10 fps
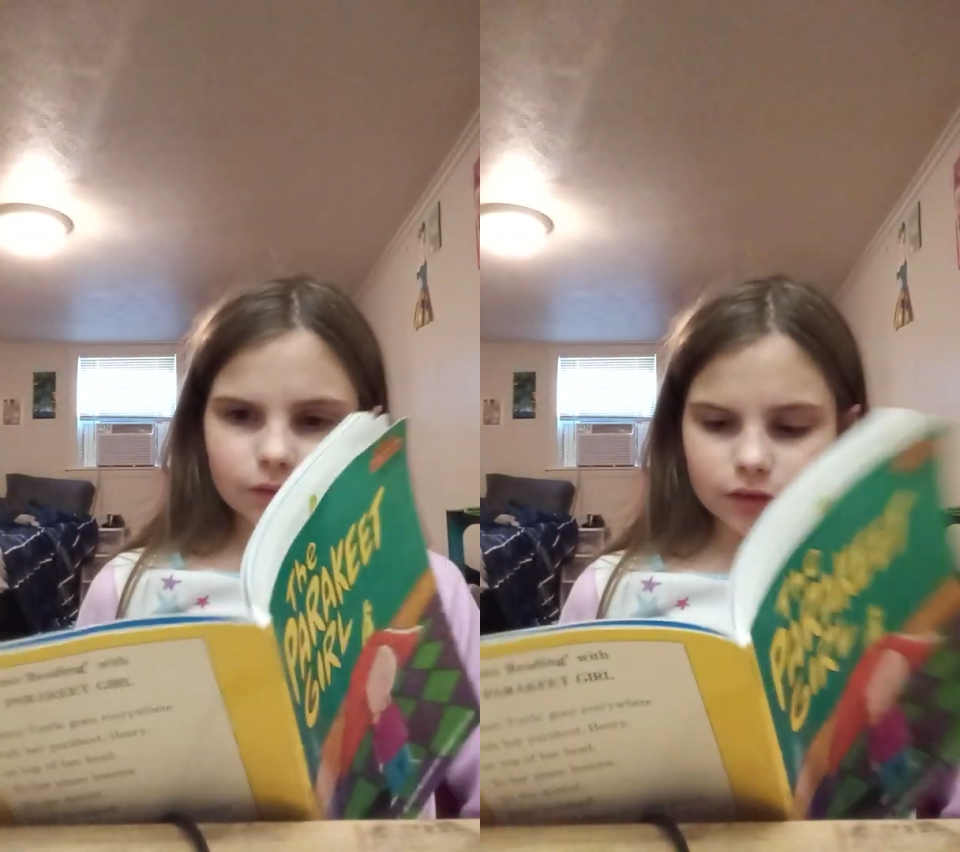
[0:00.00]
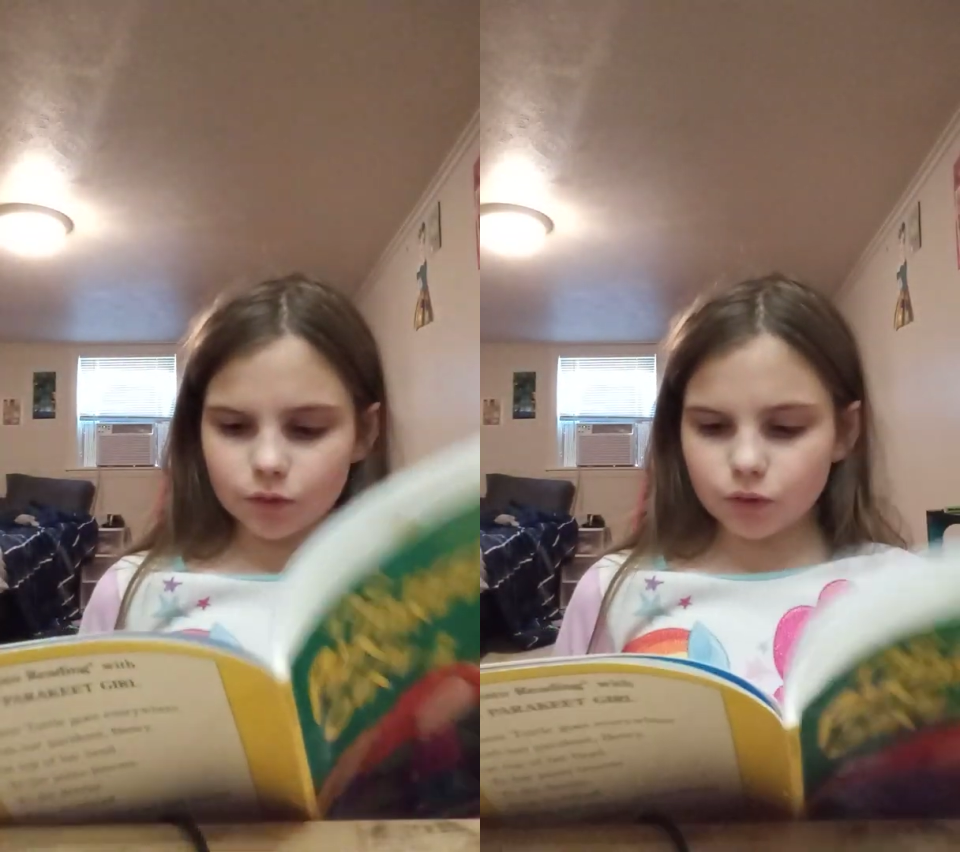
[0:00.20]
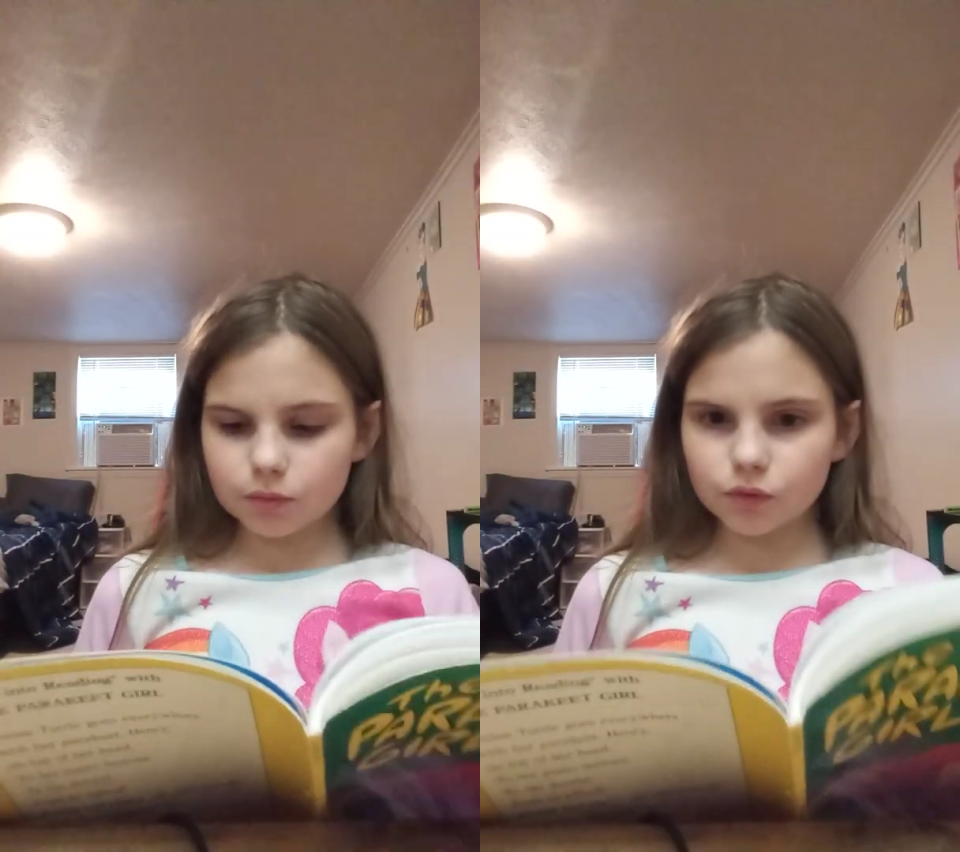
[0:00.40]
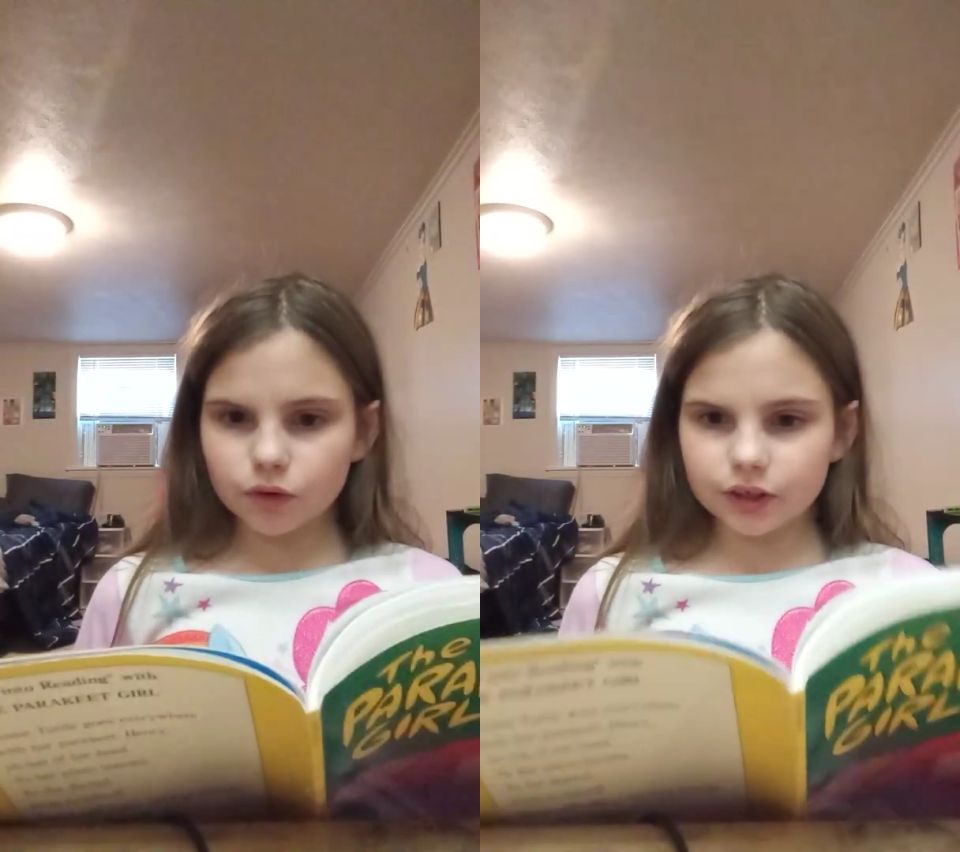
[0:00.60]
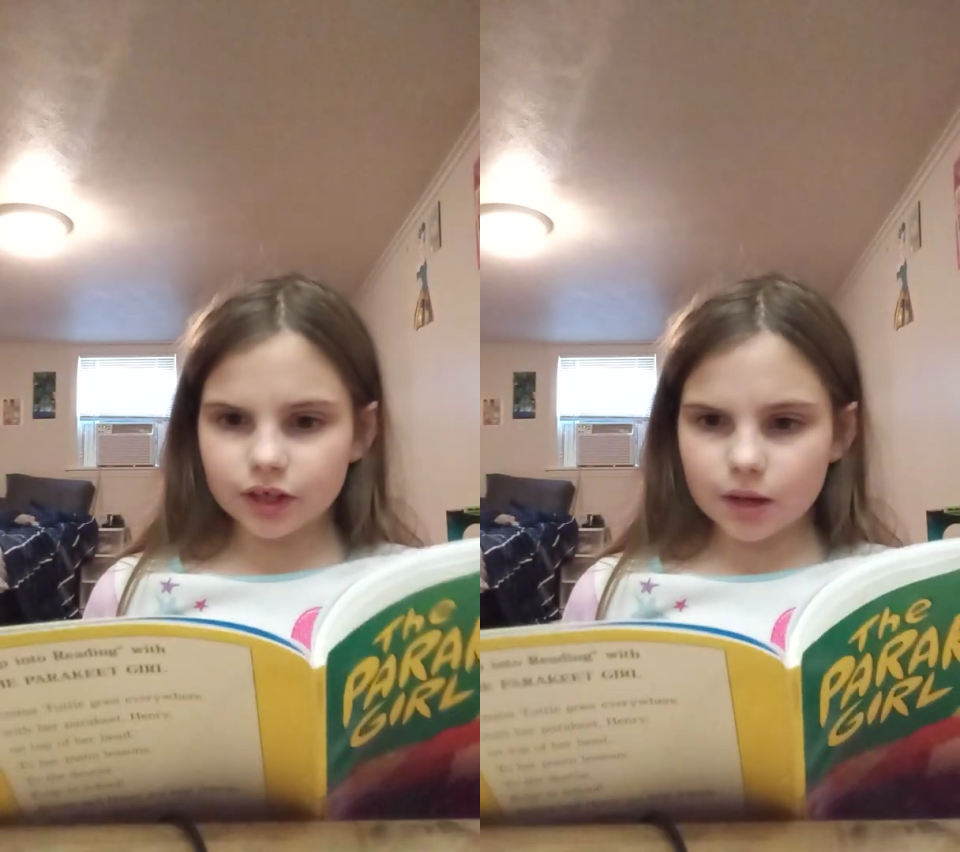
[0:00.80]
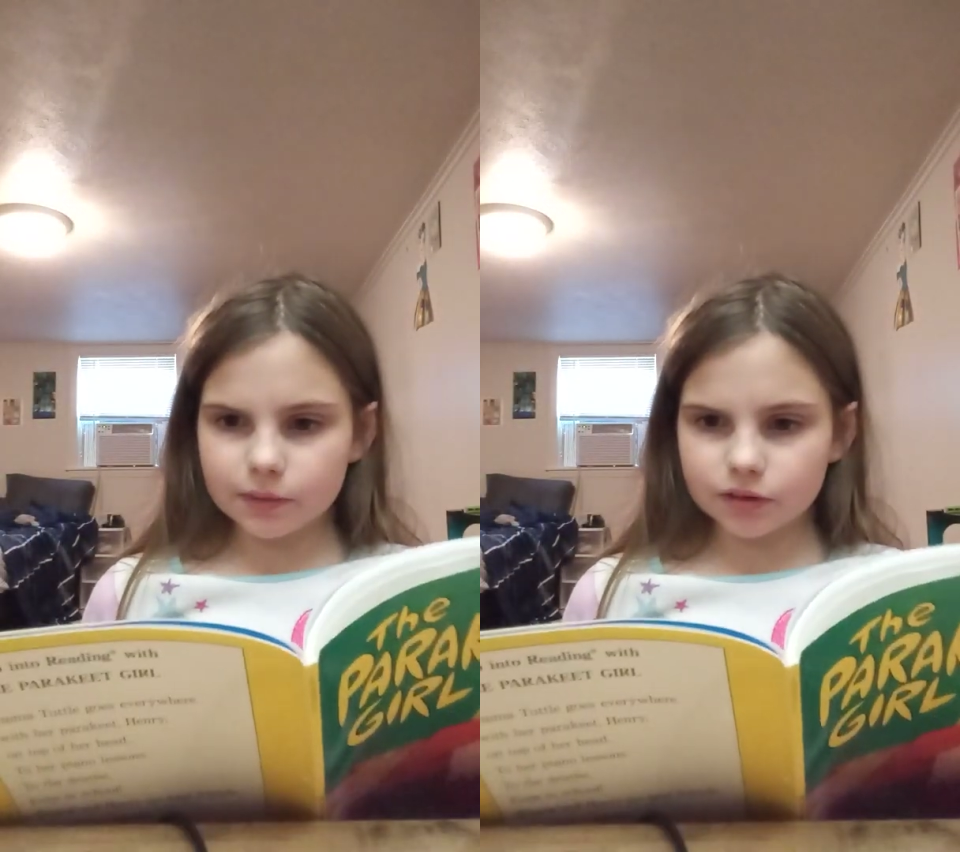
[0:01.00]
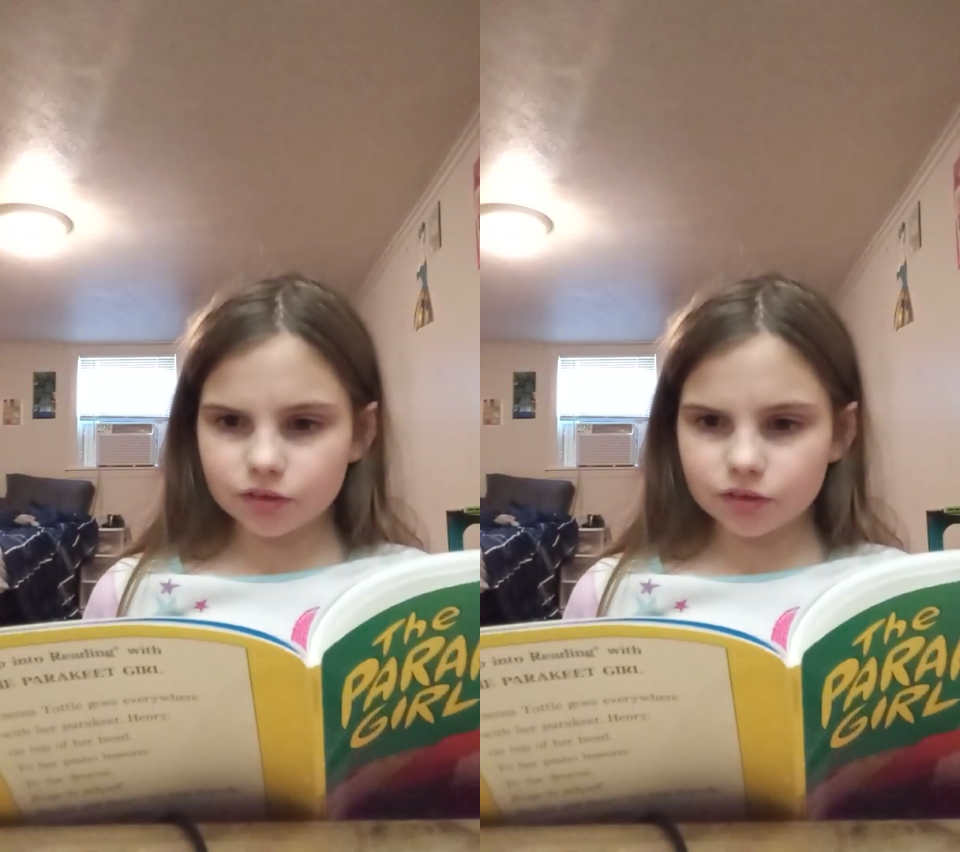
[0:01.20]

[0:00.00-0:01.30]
Then one morning, Emma